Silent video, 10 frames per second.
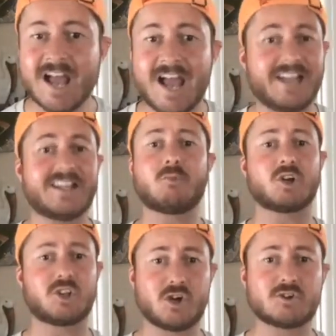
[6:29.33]
And they
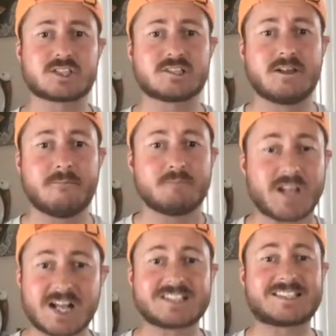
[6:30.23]
were loose
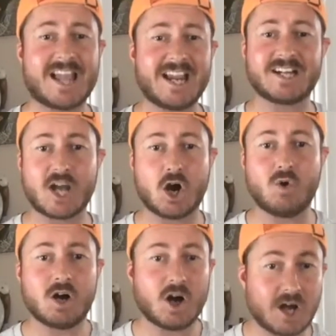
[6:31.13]
because they know